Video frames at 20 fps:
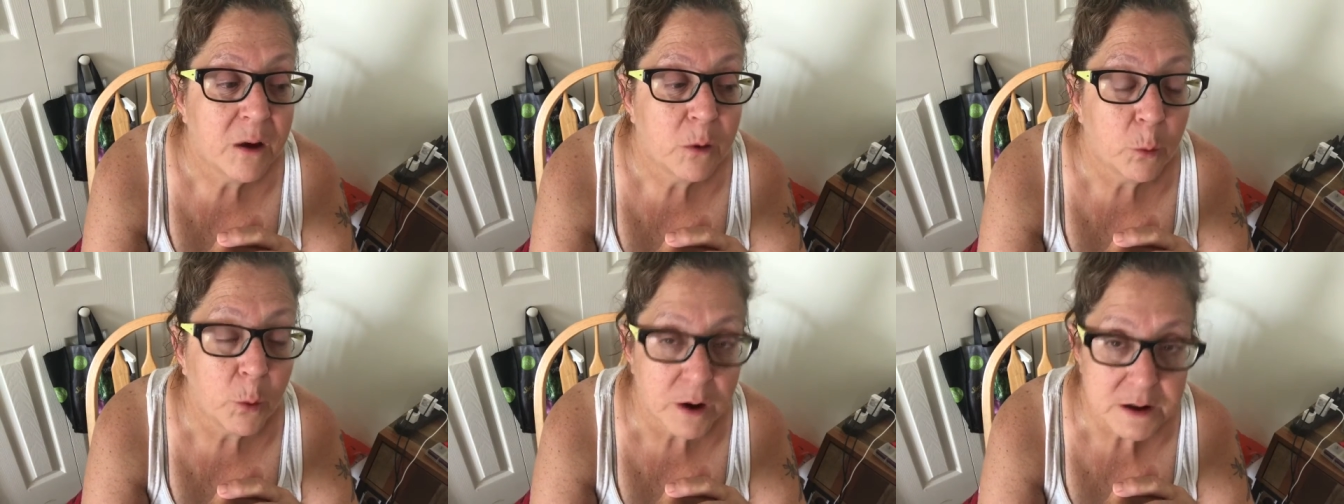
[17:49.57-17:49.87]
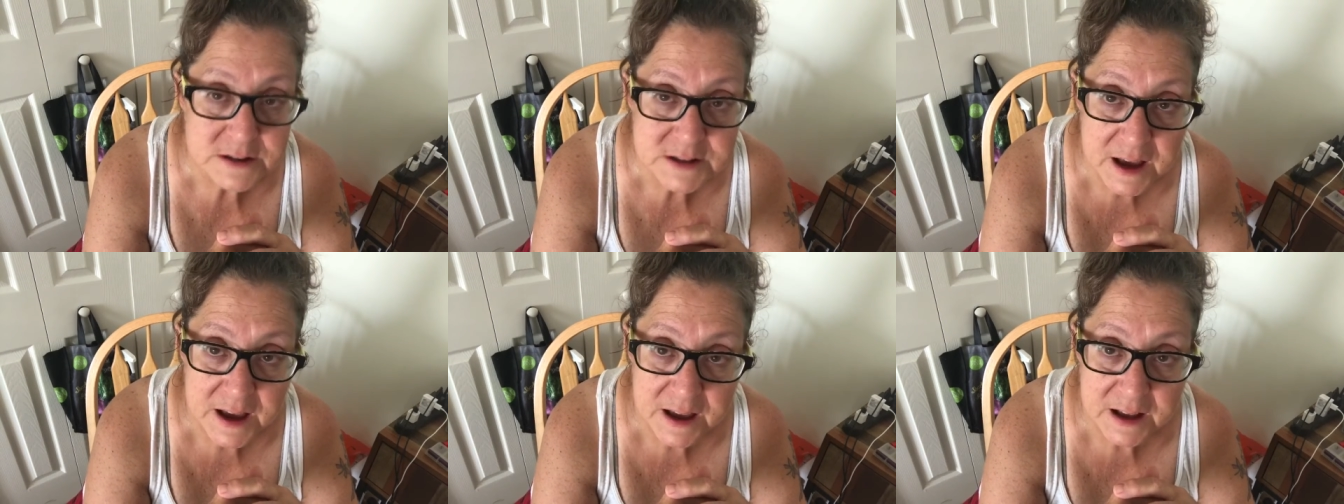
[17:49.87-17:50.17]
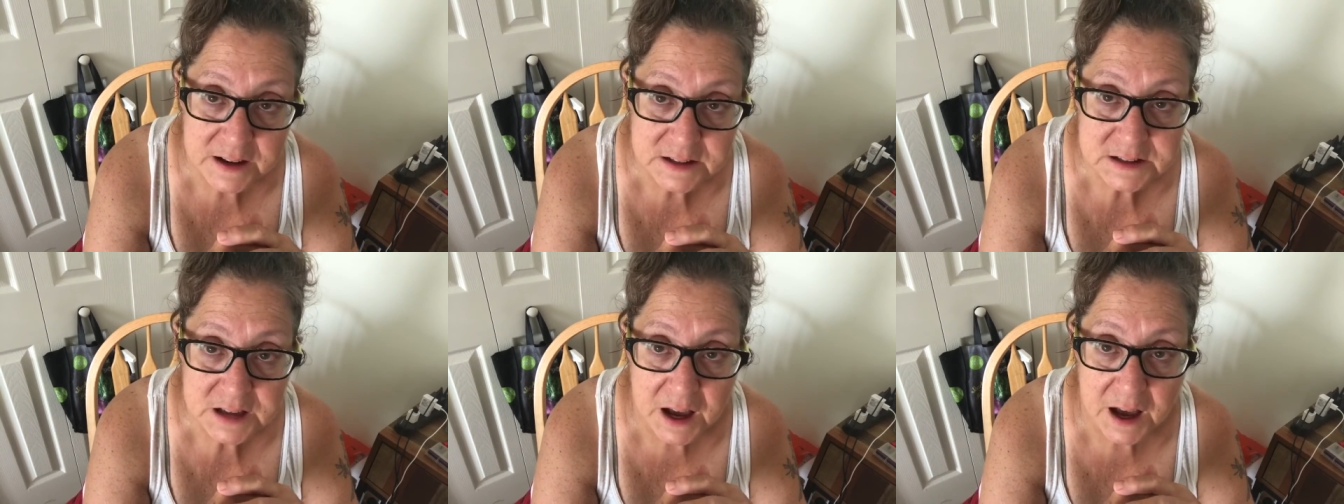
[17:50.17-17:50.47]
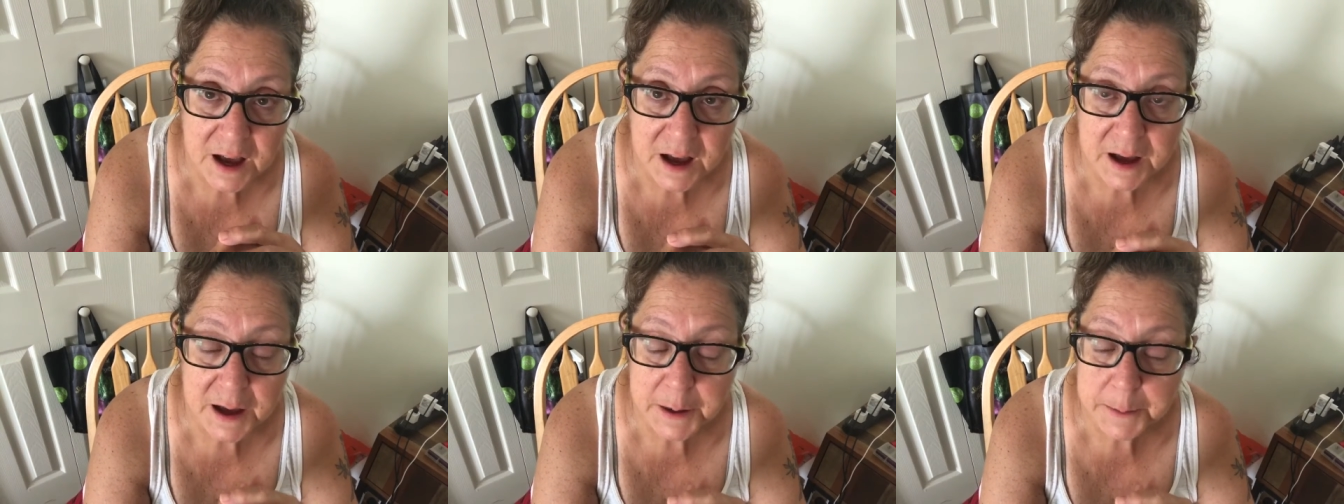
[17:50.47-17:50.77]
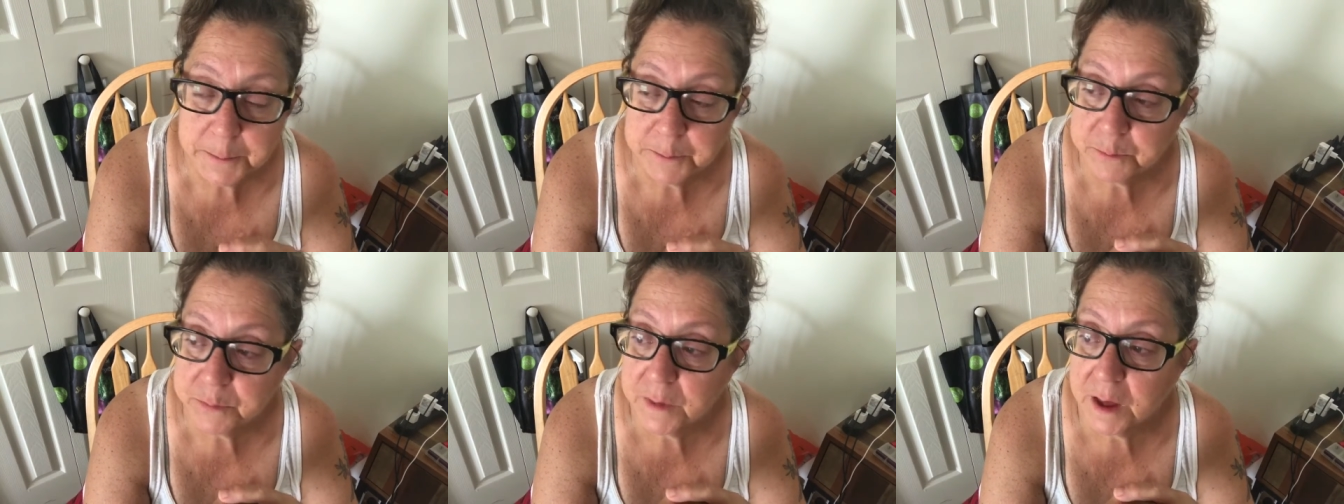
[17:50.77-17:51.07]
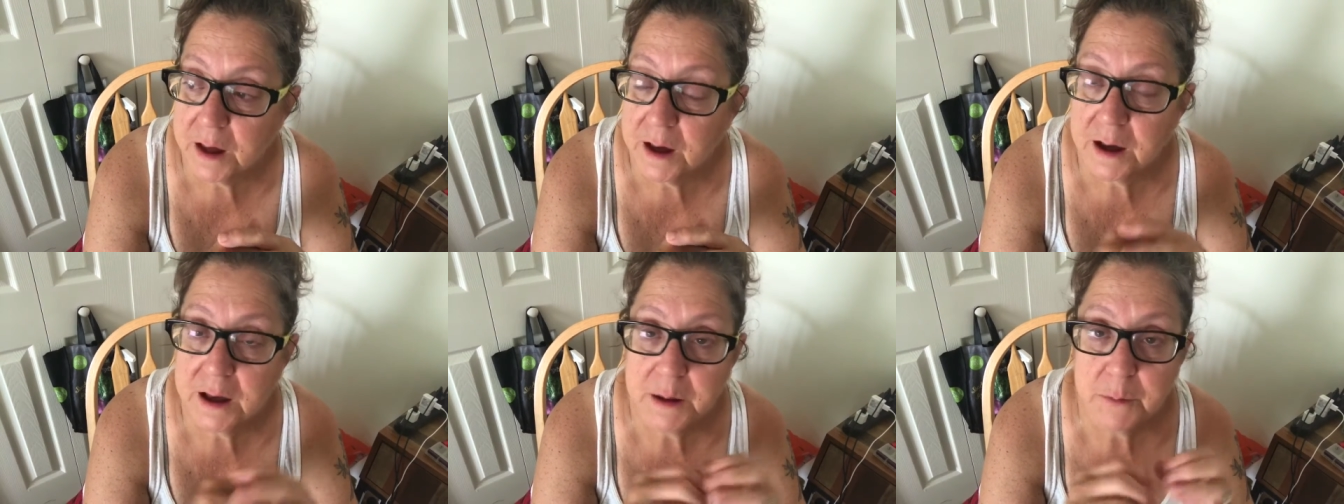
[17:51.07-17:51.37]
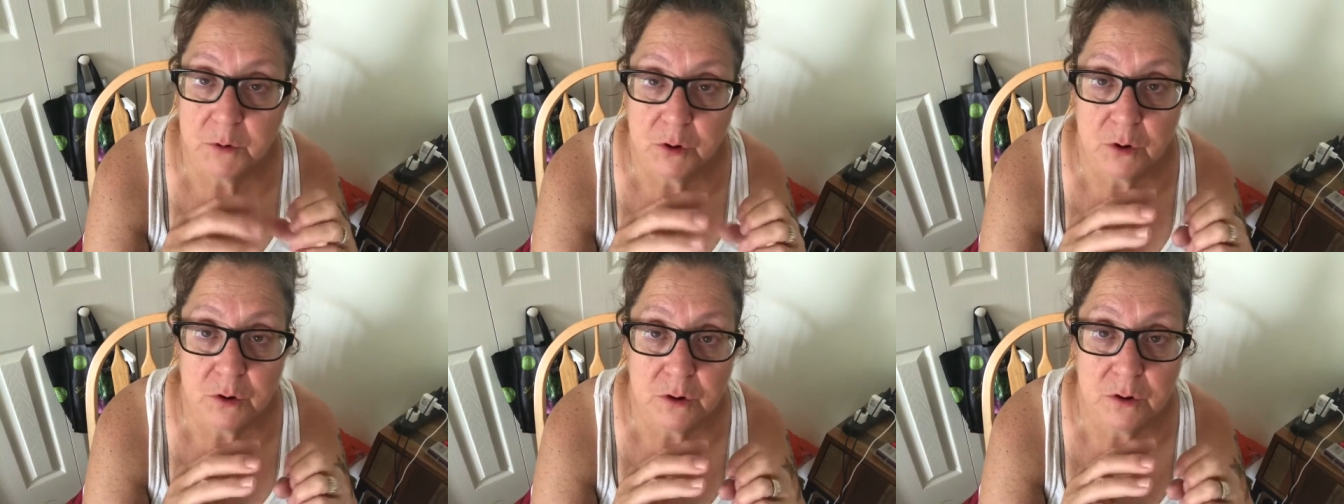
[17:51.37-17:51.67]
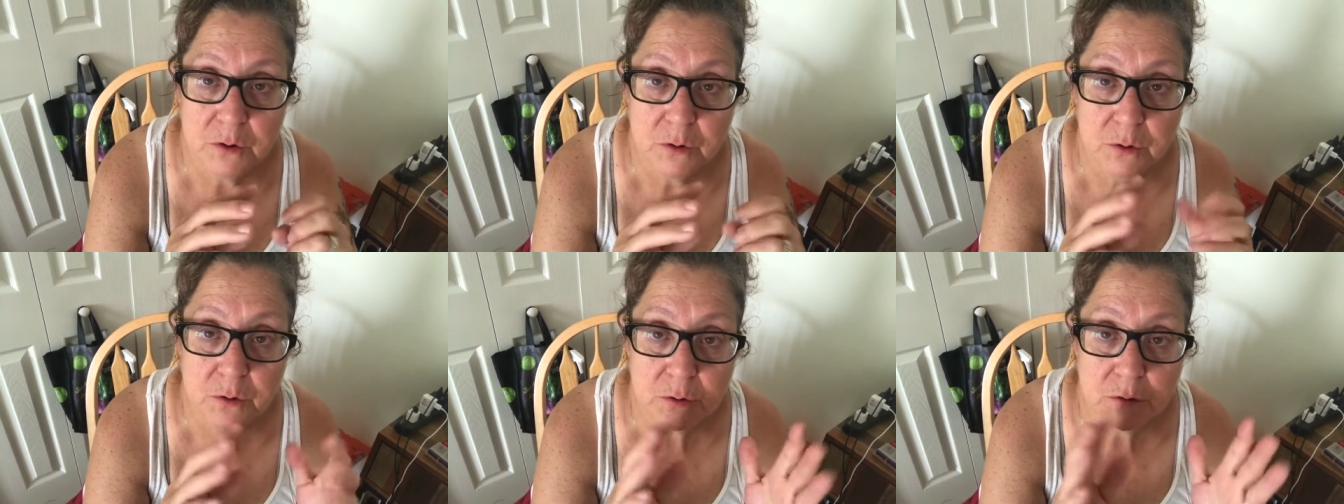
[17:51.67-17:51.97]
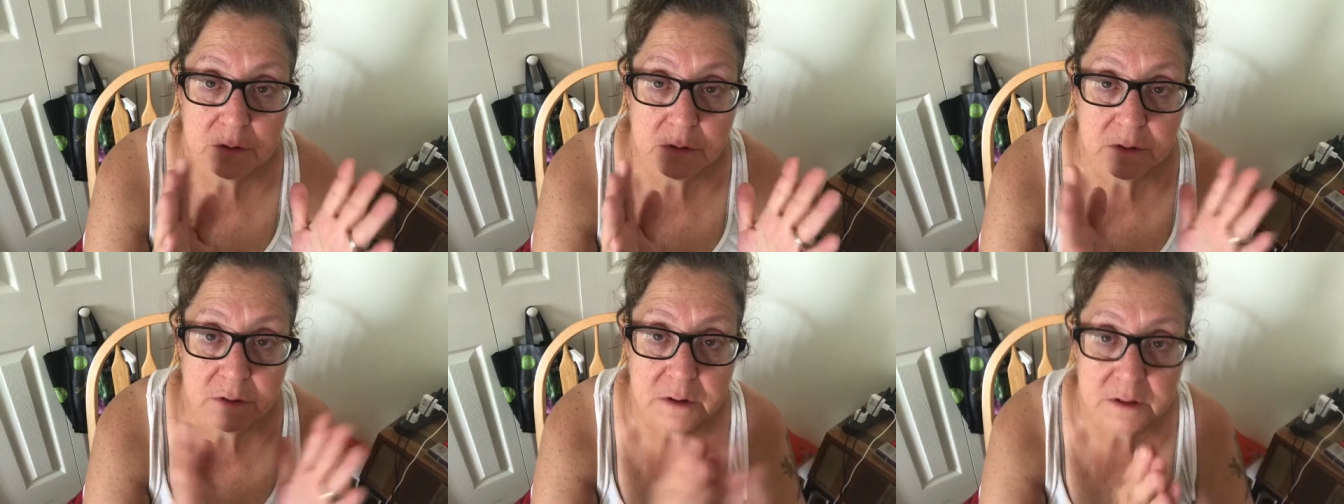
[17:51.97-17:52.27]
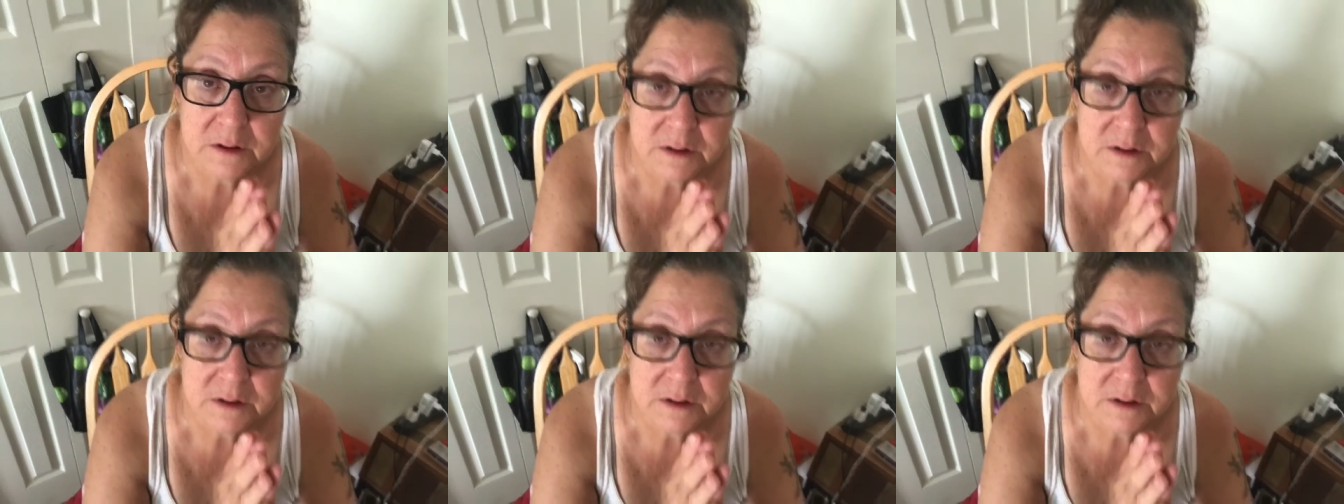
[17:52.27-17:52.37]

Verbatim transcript: One day at a time, I am going to